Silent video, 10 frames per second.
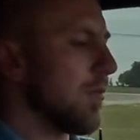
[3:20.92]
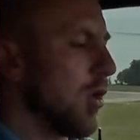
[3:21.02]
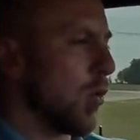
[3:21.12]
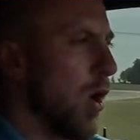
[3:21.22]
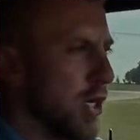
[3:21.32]

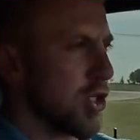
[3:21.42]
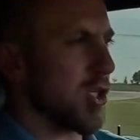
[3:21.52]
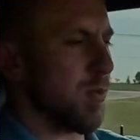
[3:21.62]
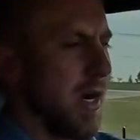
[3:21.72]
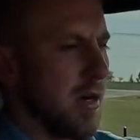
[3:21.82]
Your washer
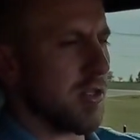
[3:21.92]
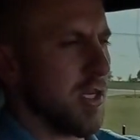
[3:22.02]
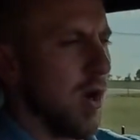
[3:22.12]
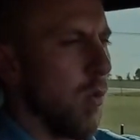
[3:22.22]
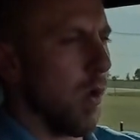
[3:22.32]
sprayers
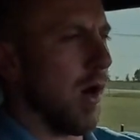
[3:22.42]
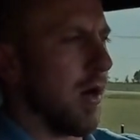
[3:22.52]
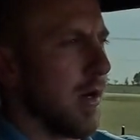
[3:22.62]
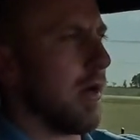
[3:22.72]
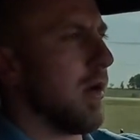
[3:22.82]
don't work,
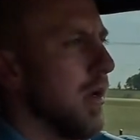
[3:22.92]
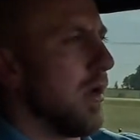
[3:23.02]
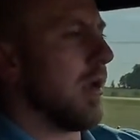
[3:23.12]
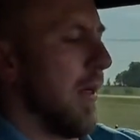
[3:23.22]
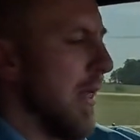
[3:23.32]

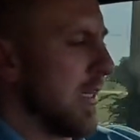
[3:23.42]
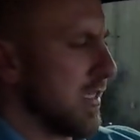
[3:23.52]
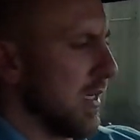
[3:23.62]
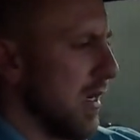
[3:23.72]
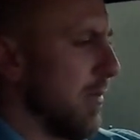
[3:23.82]
and
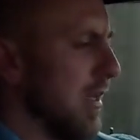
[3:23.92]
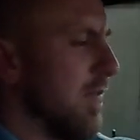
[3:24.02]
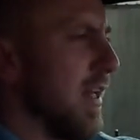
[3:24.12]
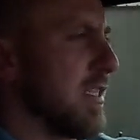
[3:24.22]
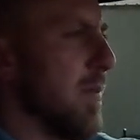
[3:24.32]
that's, I believe
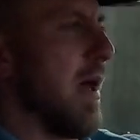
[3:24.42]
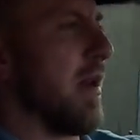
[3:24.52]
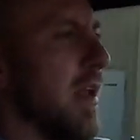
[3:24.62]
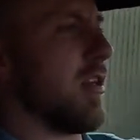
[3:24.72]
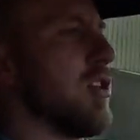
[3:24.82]
that's about
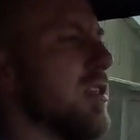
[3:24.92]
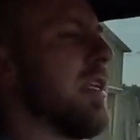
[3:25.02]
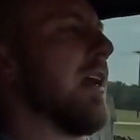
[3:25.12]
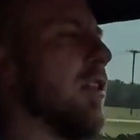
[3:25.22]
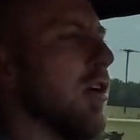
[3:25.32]
it.
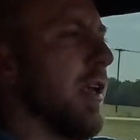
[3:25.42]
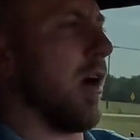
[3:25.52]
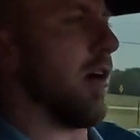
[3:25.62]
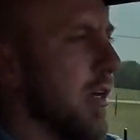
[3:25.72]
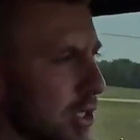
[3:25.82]
Take a look at
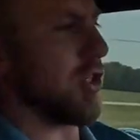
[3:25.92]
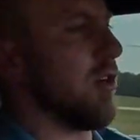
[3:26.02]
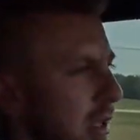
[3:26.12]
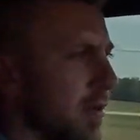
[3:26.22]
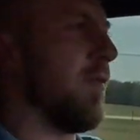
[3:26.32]
our
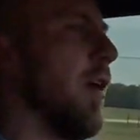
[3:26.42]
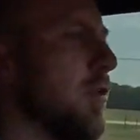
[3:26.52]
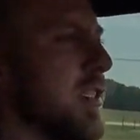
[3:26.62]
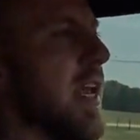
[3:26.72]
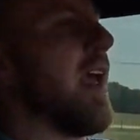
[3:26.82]
additional
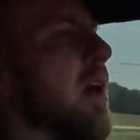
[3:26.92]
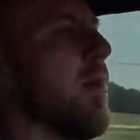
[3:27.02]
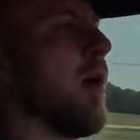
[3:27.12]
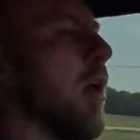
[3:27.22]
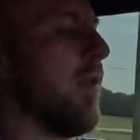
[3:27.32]
infos tab
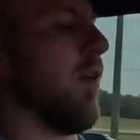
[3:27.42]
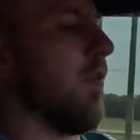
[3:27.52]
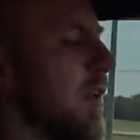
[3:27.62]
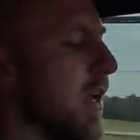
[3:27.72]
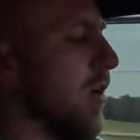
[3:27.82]
on all of our
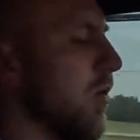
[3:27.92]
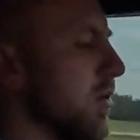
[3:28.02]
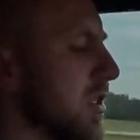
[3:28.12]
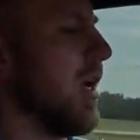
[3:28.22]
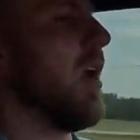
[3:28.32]

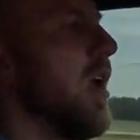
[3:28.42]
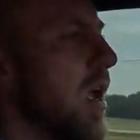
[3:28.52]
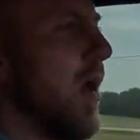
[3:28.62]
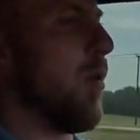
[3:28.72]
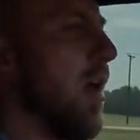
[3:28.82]
vehicles.
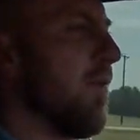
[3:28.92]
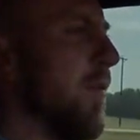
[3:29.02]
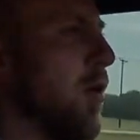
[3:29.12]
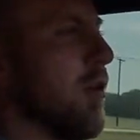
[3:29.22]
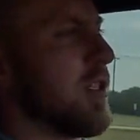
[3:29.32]
We'll have
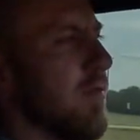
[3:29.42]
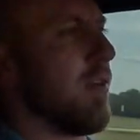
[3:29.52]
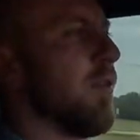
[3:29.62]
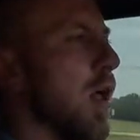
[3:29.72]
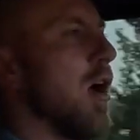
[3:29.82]
photos of the
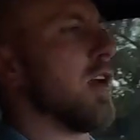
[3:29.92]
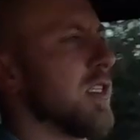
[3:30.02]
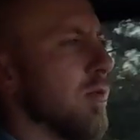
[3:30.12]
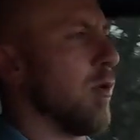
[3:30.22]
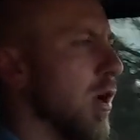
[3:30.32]
flaws,
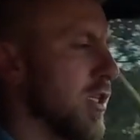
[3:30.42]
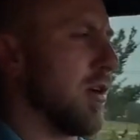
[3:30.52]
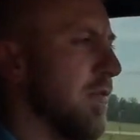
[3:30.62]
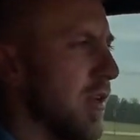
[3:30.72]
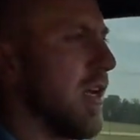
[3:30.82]
and we'll also
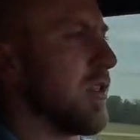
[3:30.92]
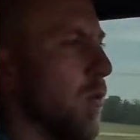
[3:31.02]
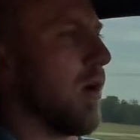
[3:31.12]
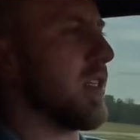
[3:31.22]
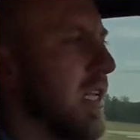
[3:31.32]
have the doesn't
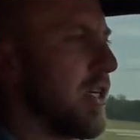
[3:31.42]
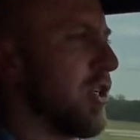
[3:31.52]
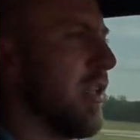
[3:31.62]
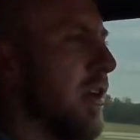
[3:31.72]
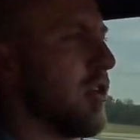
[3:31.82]
work
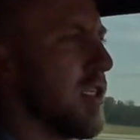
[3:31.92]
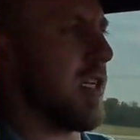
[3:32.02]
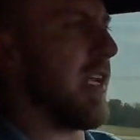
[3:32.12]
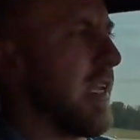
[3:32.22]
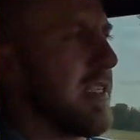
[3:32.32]
section in there just
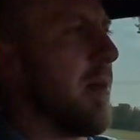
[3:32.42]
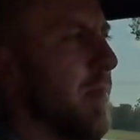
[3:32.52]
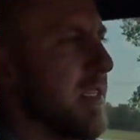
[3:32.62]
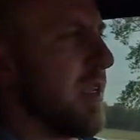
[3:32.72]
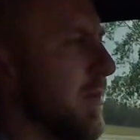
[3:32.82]
in case I
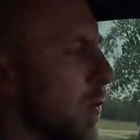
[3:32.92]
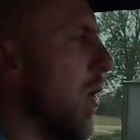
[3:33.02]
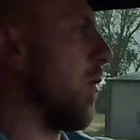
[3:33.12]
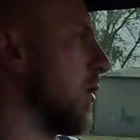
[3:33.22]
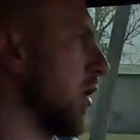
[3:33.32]
missed something
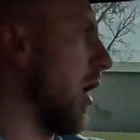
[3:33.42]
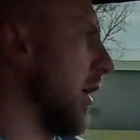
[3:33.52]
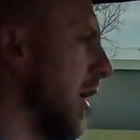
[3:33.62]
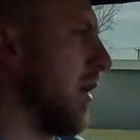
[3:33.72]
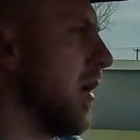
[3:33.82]
while we're talking.